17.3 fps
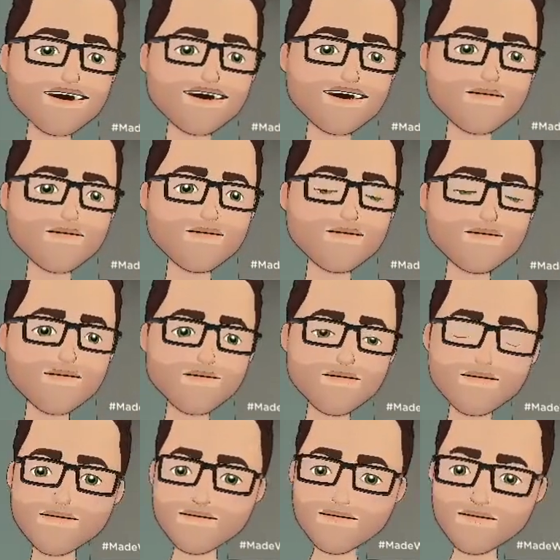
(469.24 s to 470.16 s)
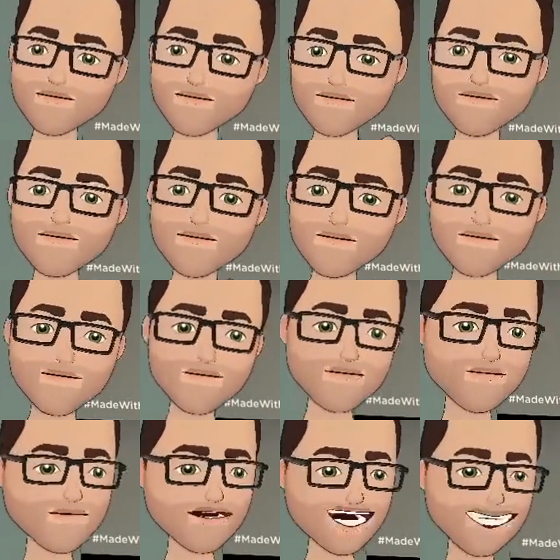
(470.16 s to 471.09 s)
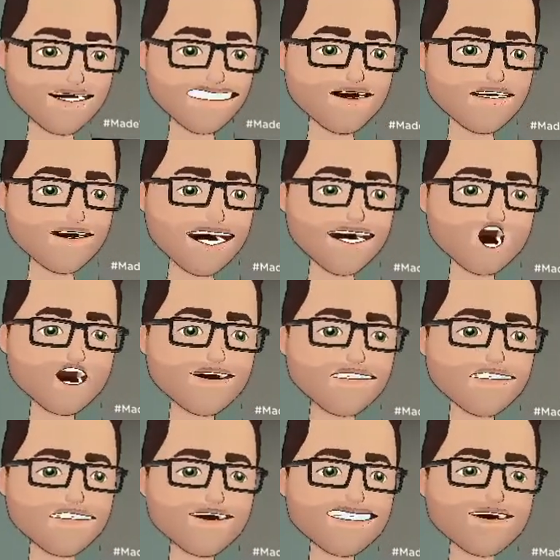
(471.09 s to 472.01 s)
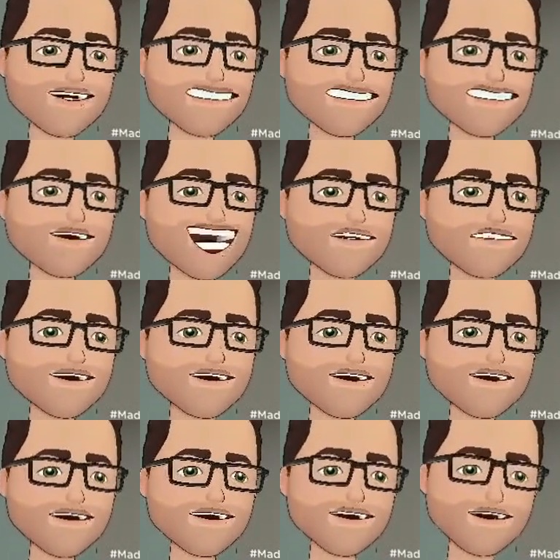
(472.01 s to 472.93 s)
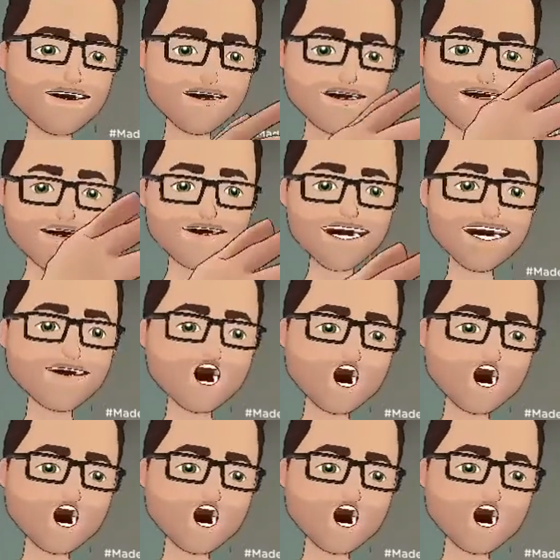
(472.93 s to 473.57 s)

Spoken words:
I had a bit of a sore throat at the time. So what would happen is I'd record this, and this is my